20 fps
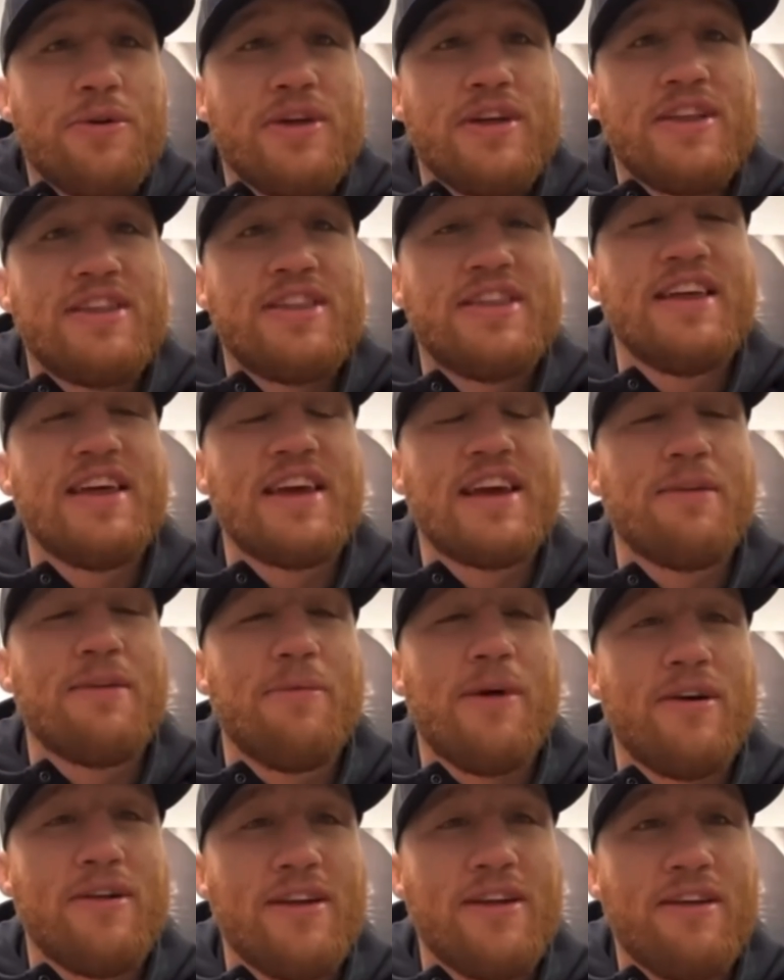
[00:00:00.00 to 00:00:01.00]
Think
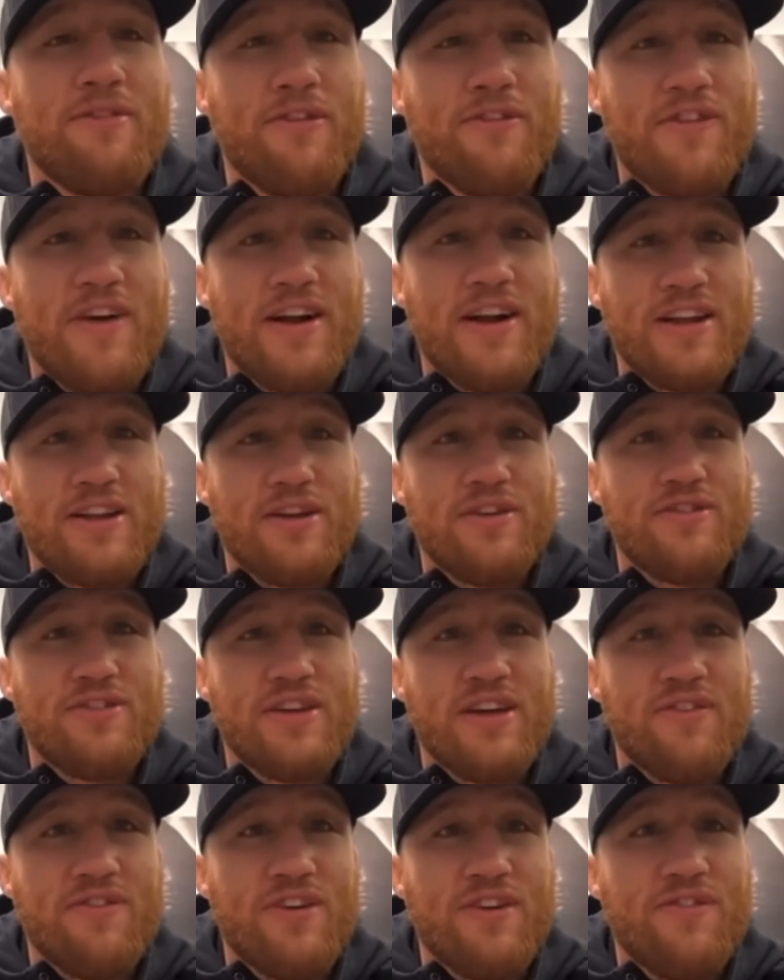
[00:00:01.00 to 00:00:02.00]
about never fighting the
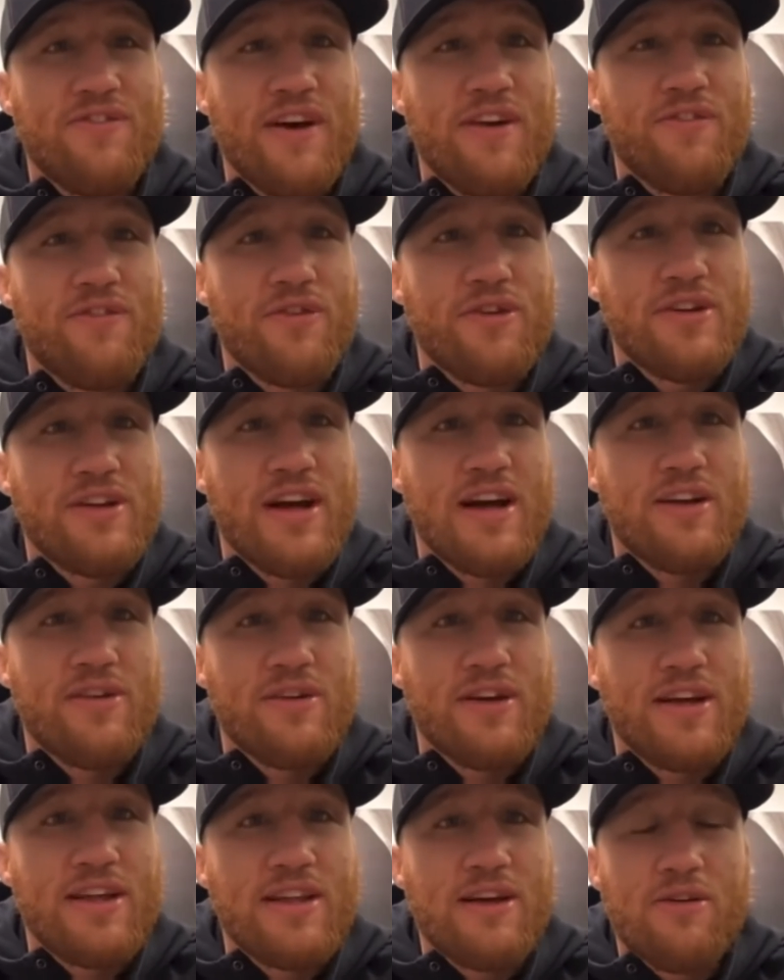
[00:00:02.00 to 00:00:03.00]
UFC if he fight for a
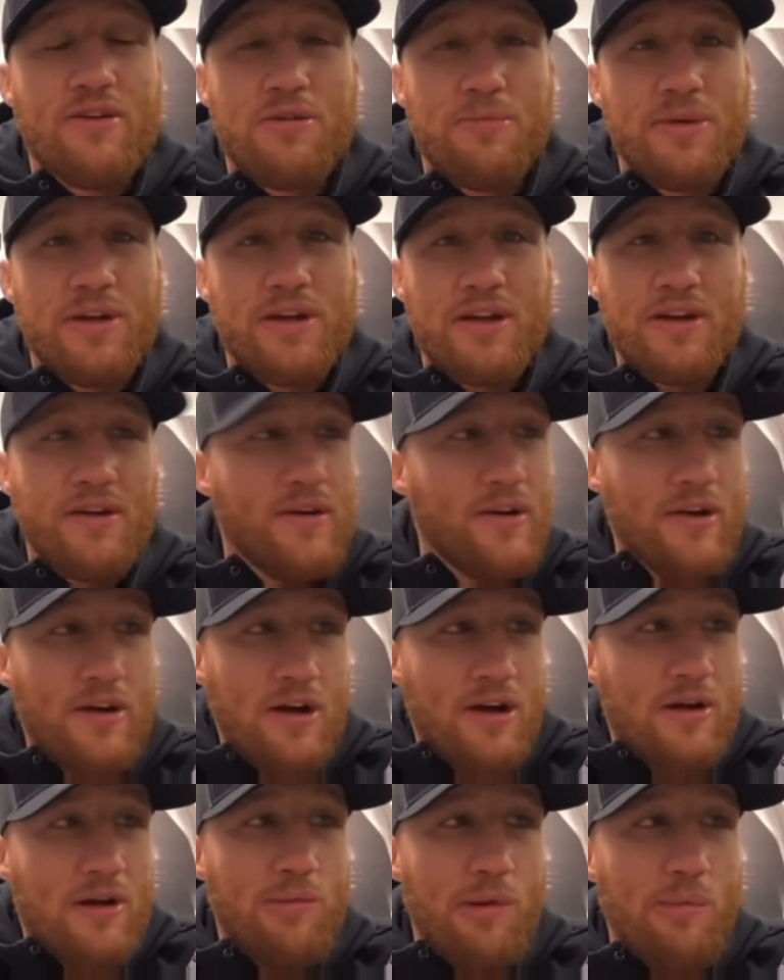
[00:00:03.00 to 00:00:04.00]
title. Yeah, that would be
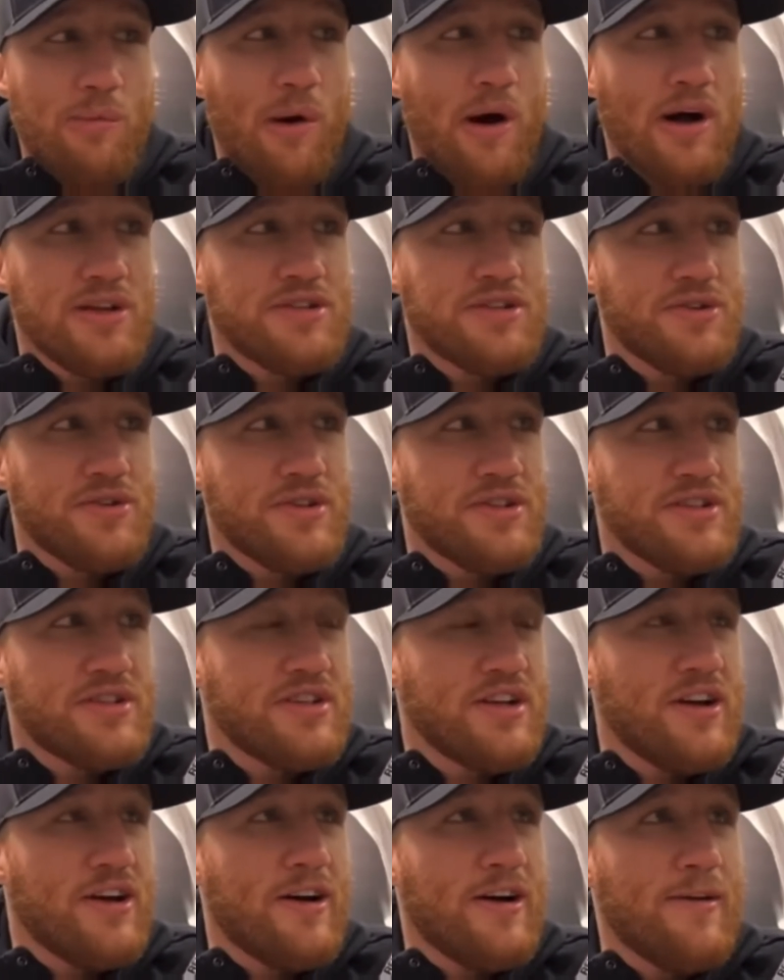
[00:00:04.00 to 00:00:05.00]

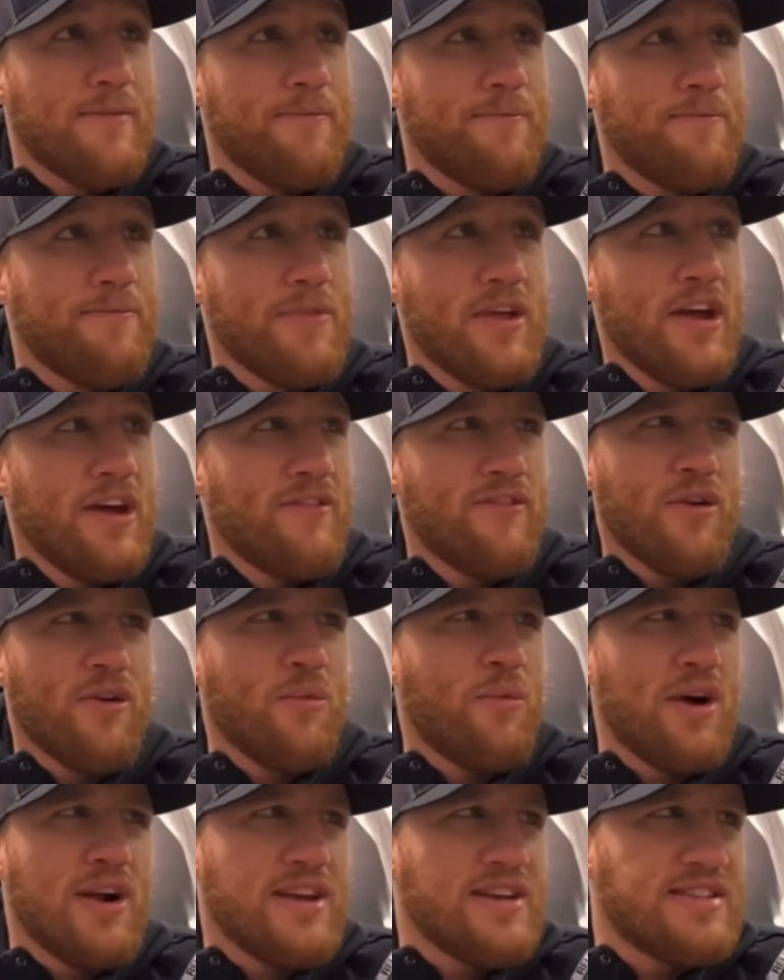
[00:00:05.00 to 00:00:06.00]
preposterous. For
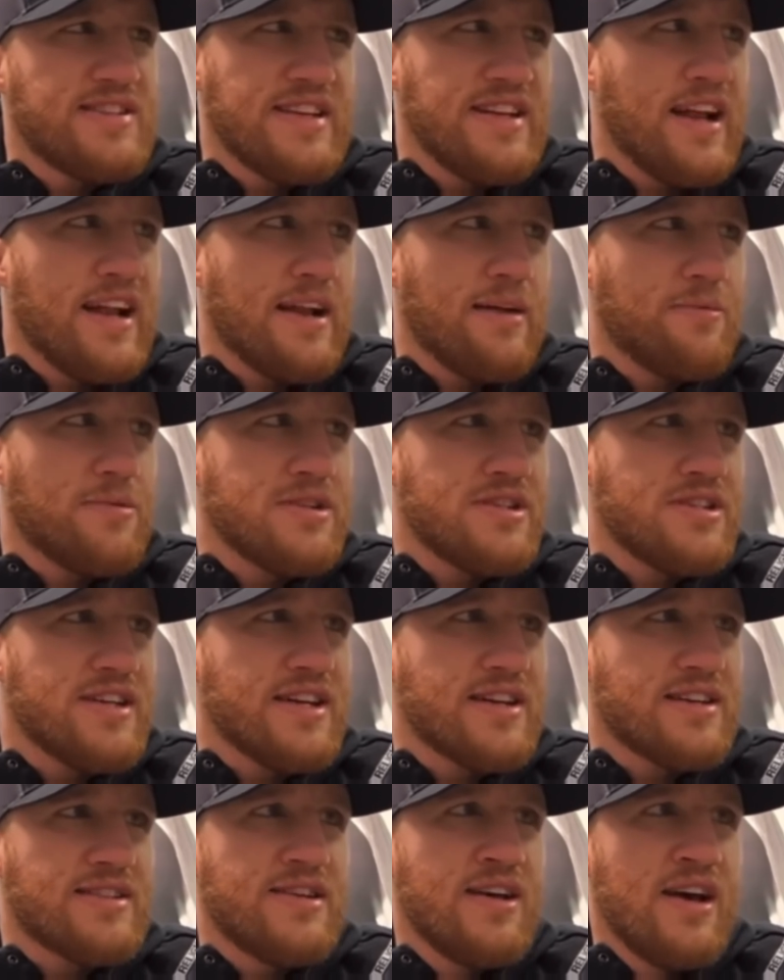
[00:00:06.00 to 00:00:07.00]
one, he's sitting at number
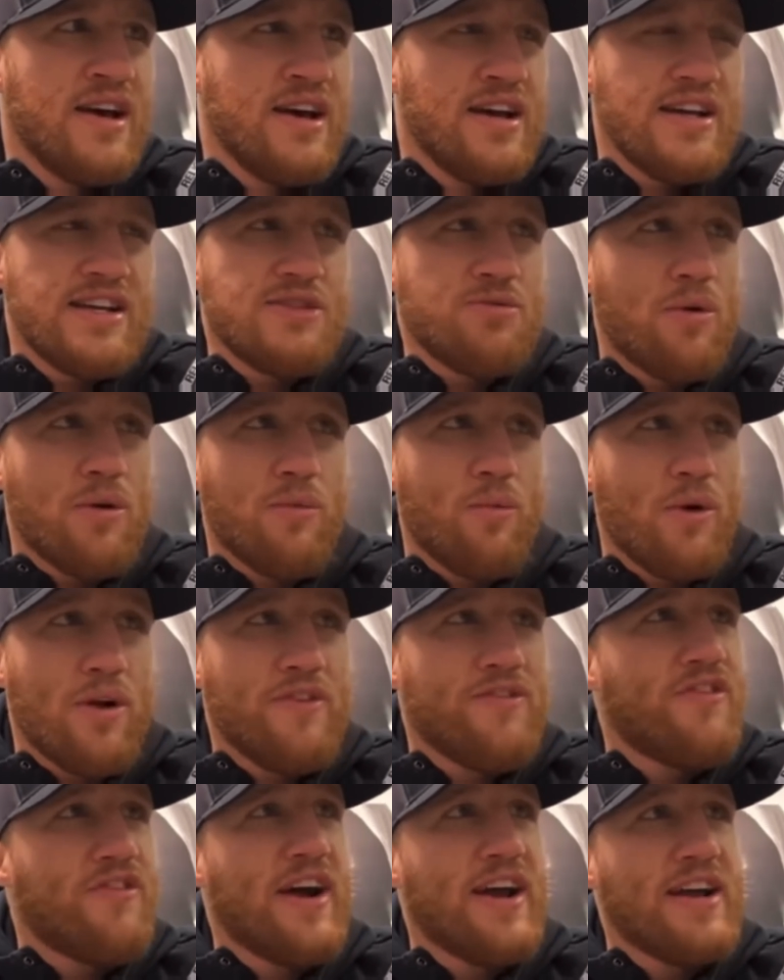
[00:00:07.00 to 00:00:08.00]
six. He's won
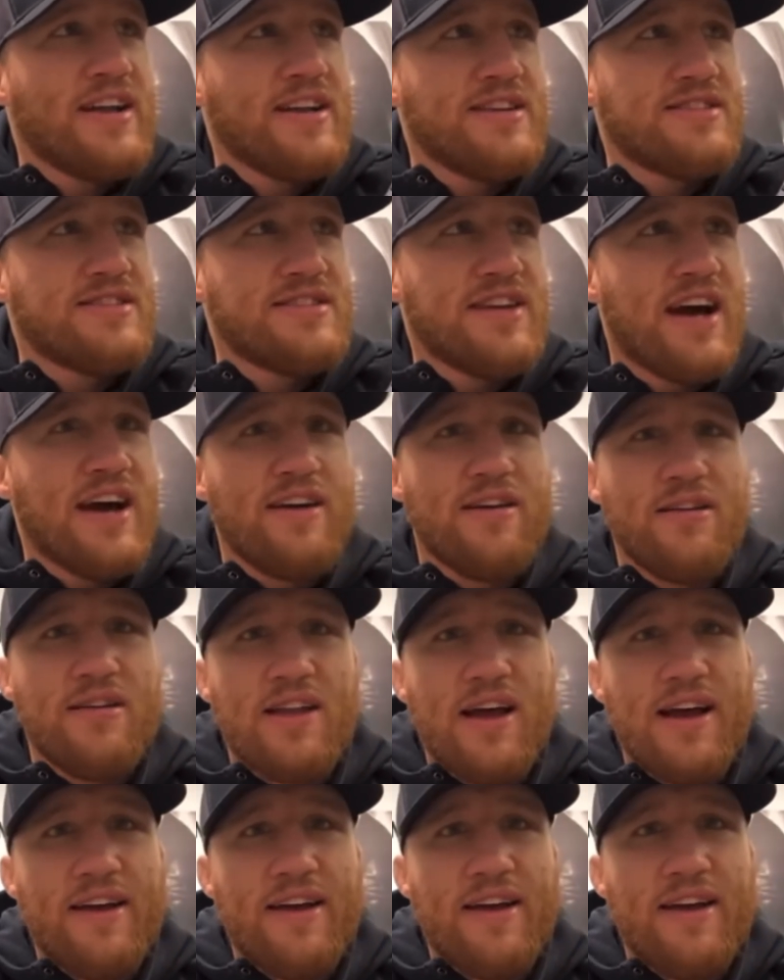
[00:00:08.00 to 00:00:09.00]
one fight in his entire
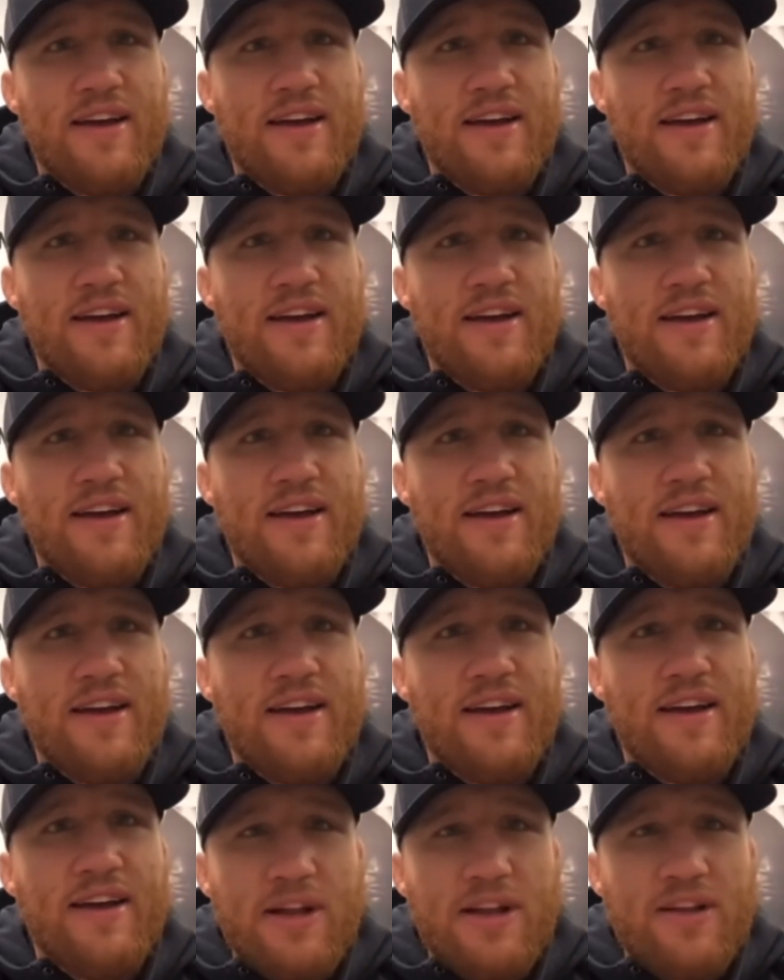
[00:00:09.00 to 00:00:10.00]
life
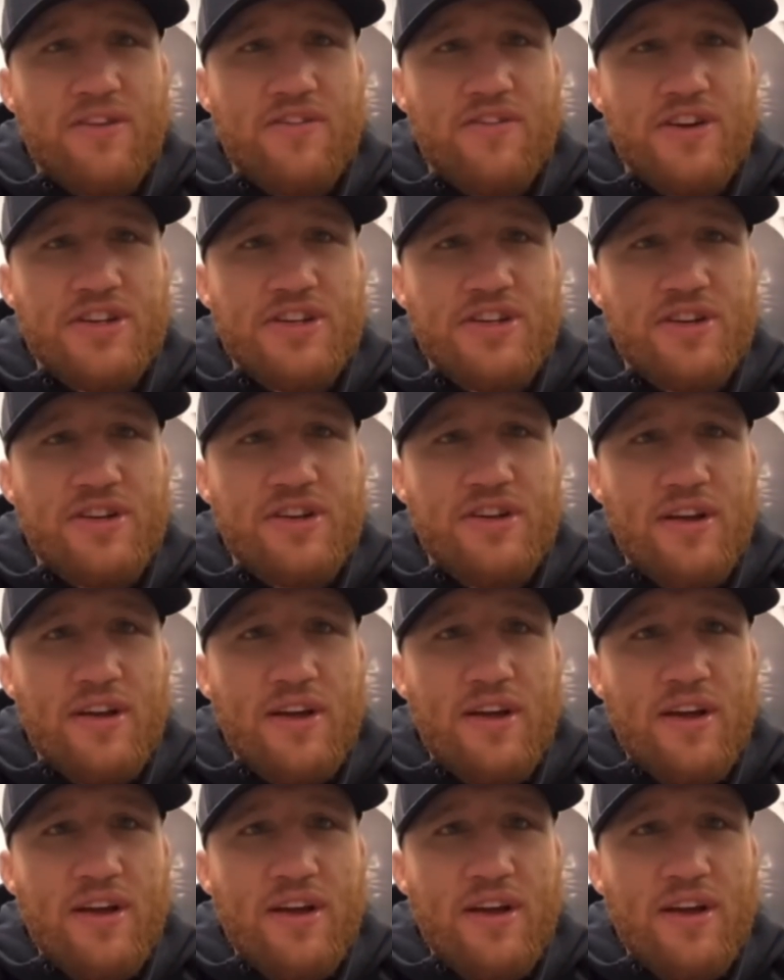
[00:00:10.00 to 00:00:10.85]
in the lightweight division.